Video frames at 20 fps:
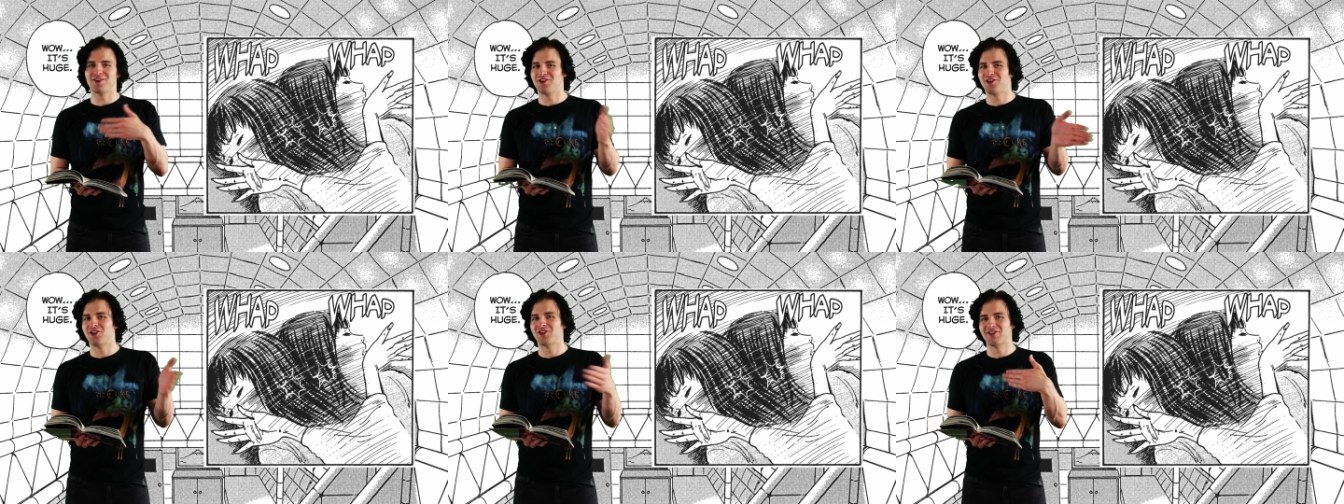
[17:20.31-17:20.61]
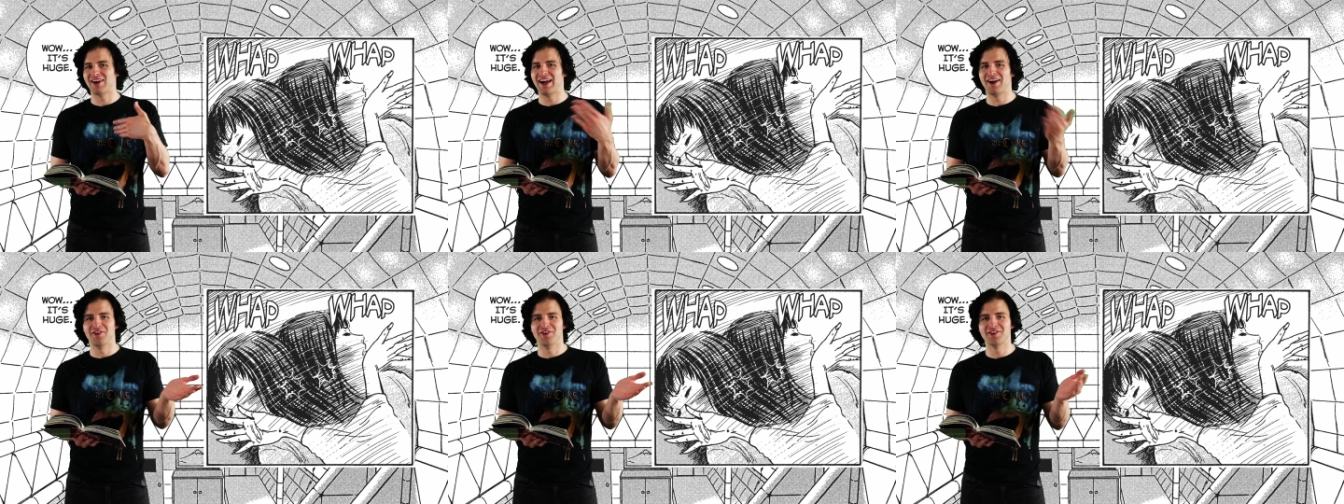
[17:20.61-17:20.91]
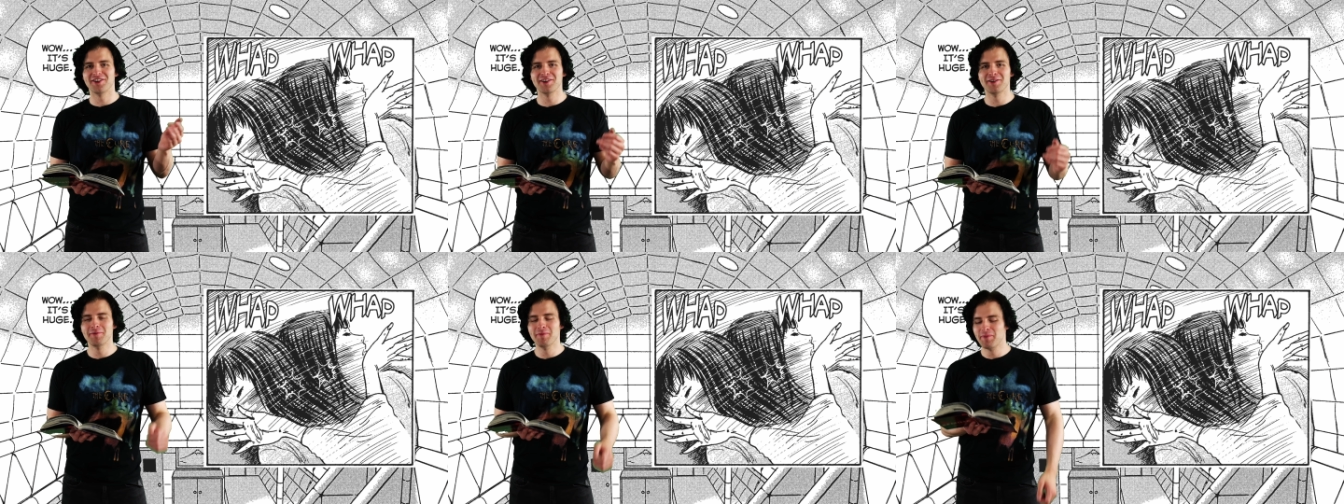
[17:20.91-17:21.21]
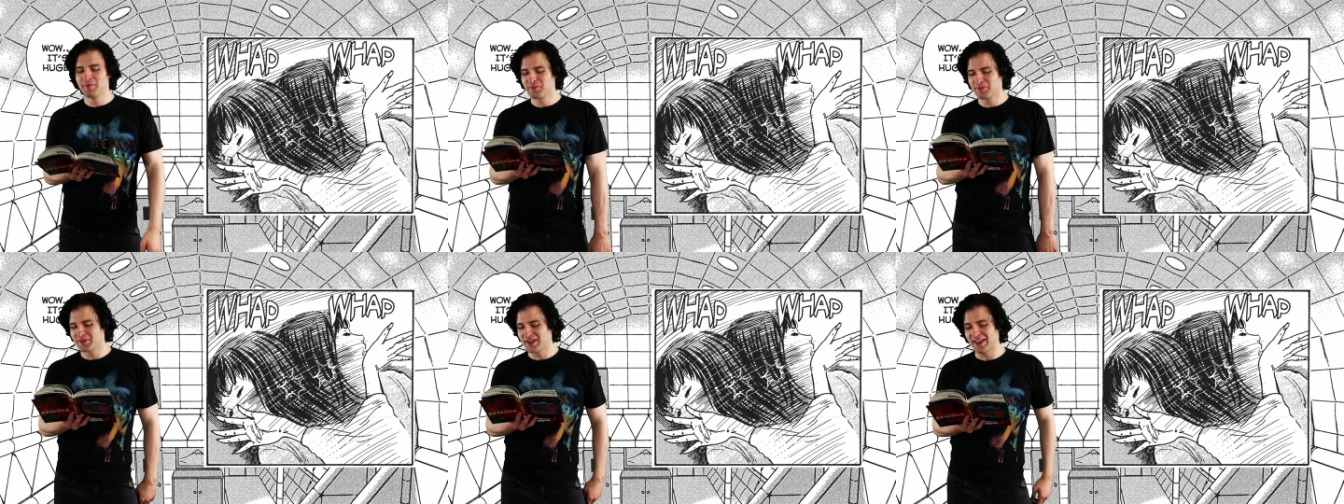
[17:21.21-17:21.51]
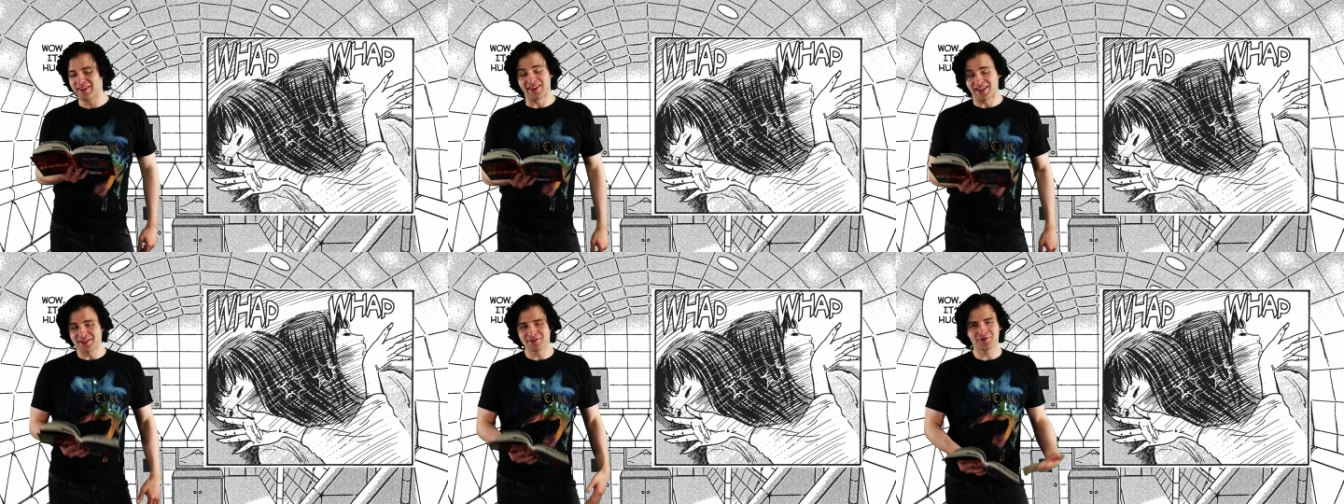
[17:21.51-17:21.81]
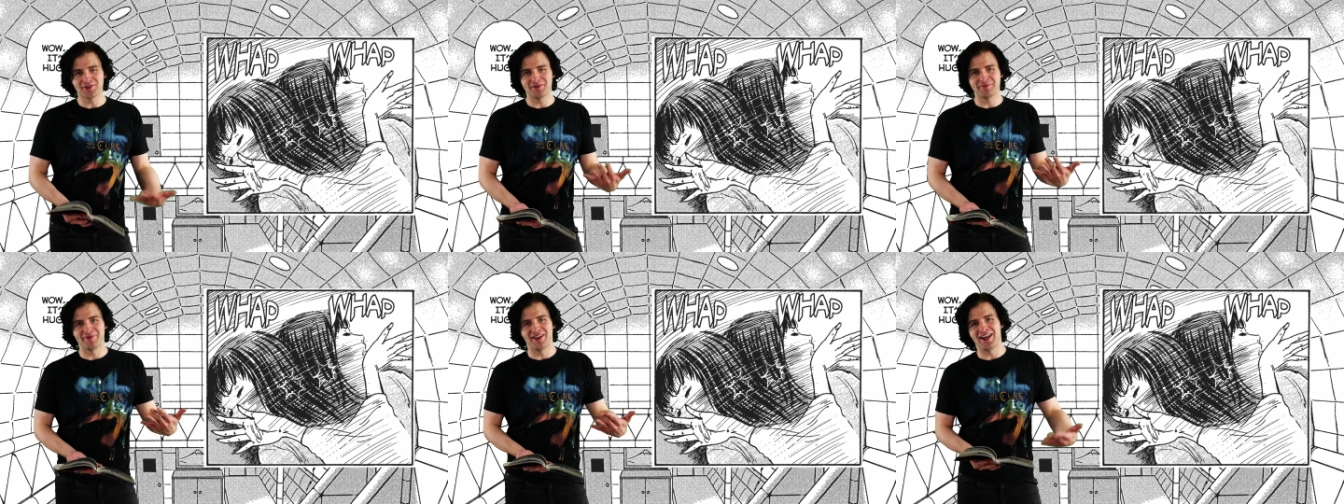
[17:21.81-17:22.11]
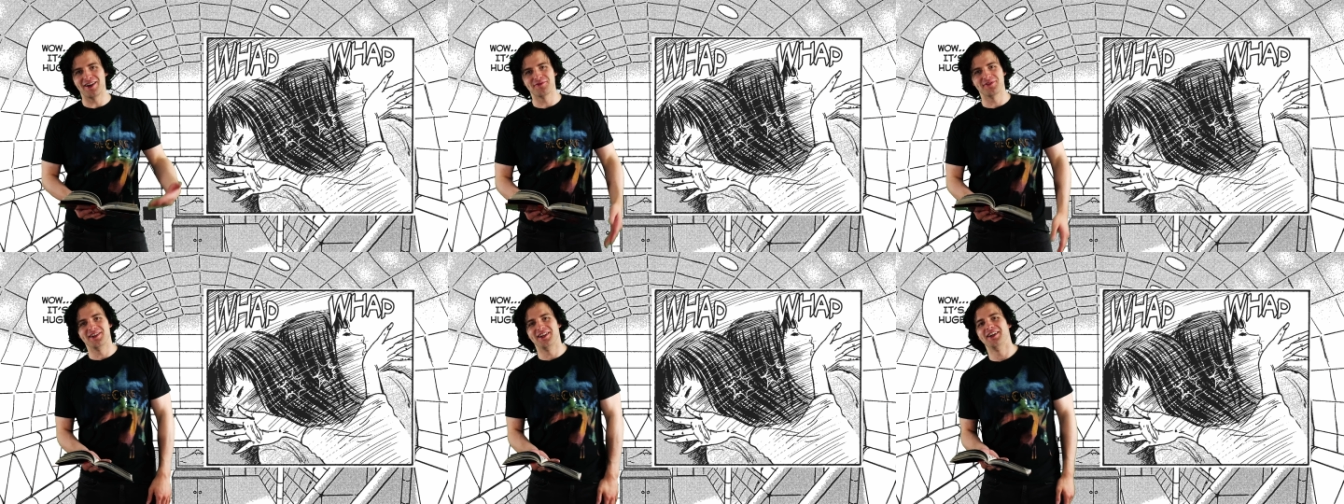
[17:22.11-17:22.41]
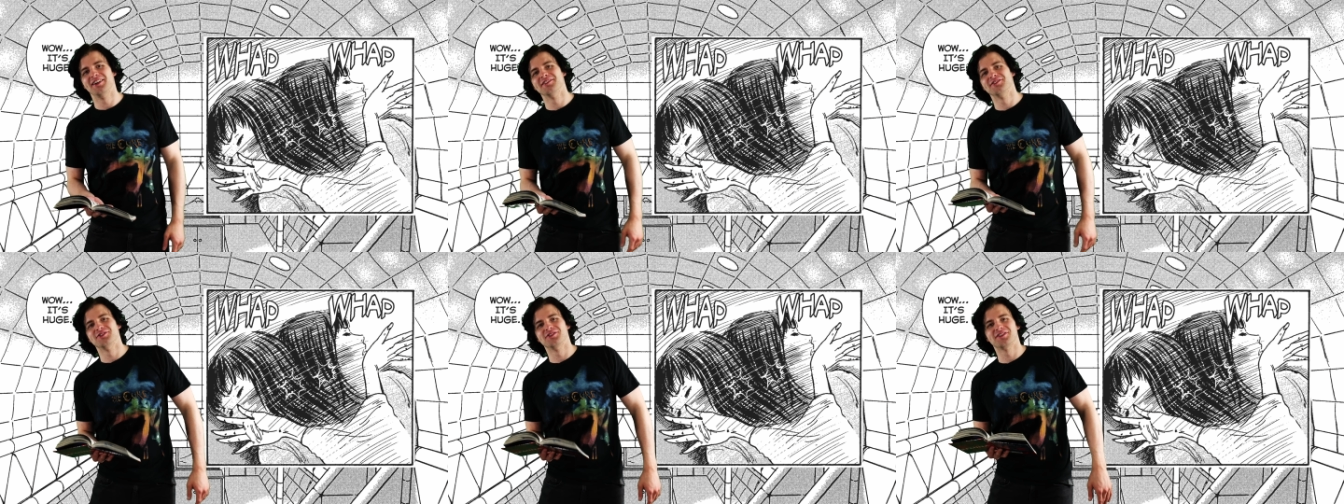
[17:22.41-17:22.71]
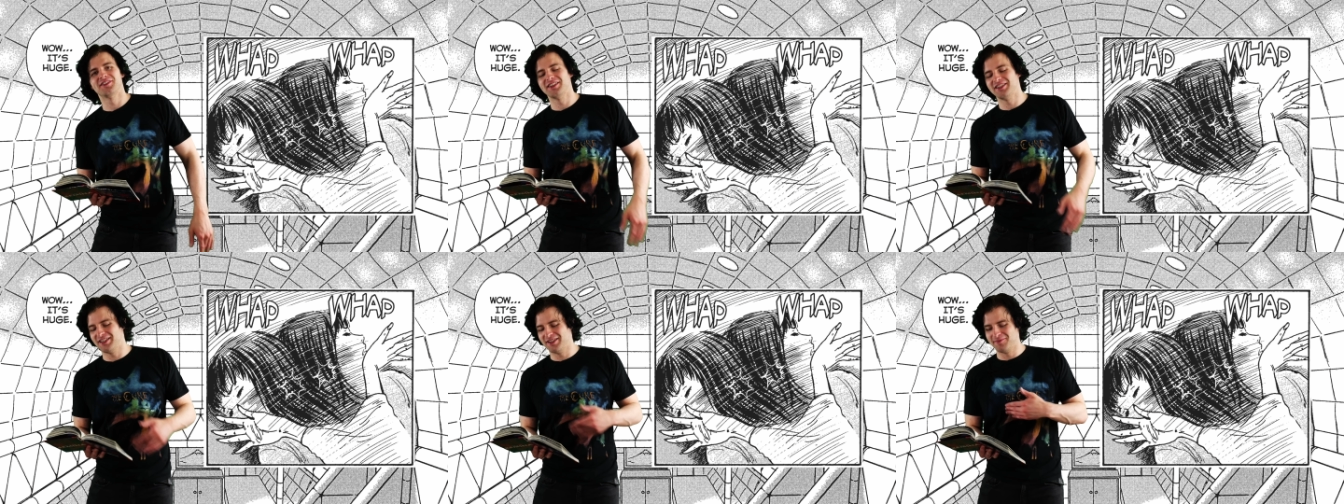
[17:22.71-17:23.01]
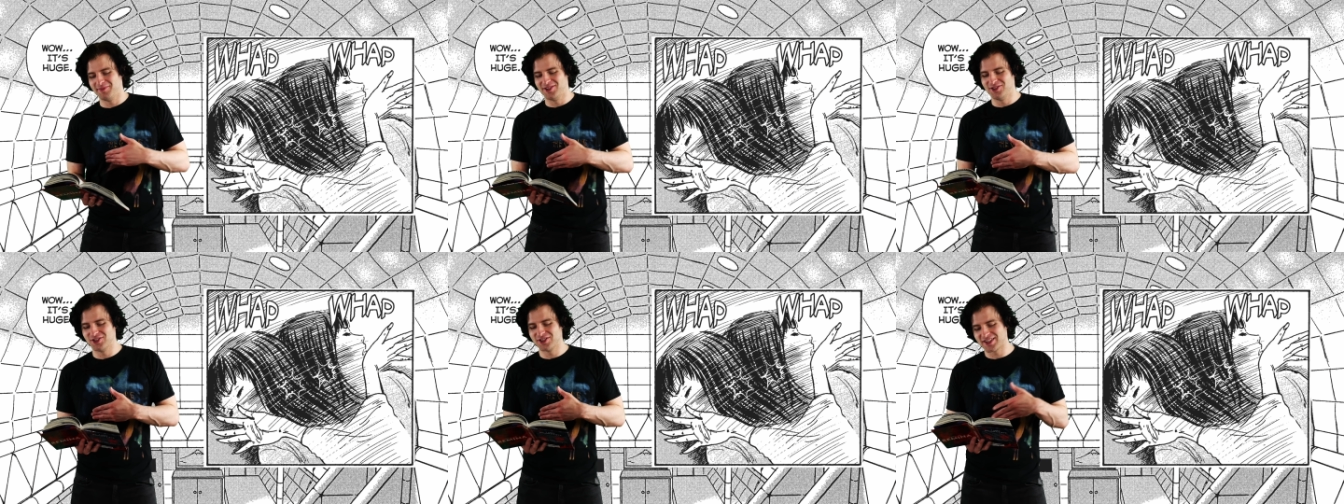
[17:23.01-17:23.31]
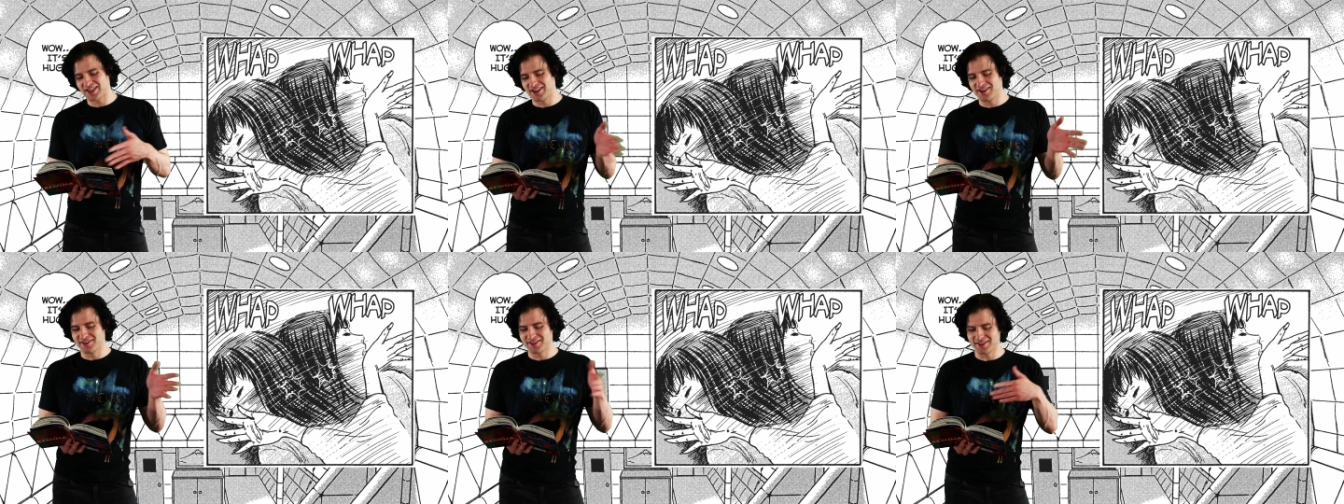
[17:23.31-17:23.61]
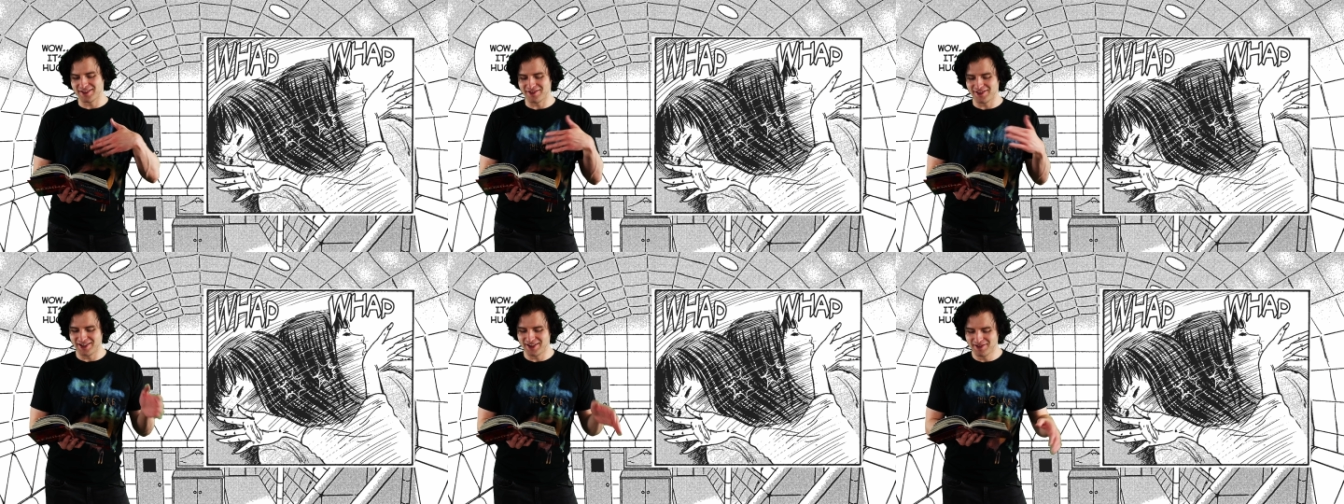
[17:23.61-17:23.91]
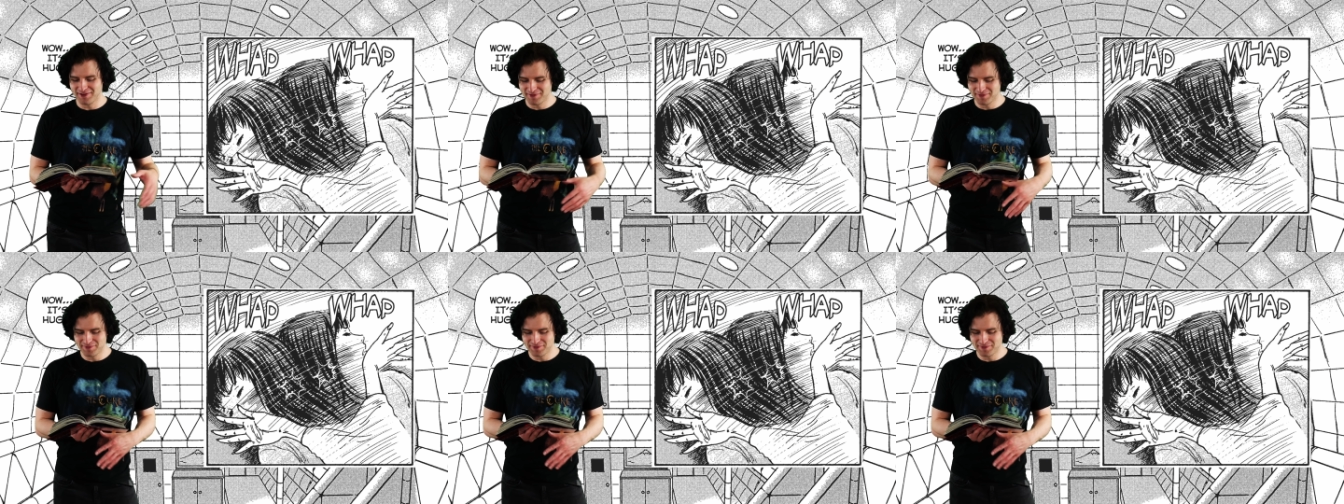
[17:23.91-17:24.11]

her around. And that's what I'm laughing at. Just the image is kind of silly.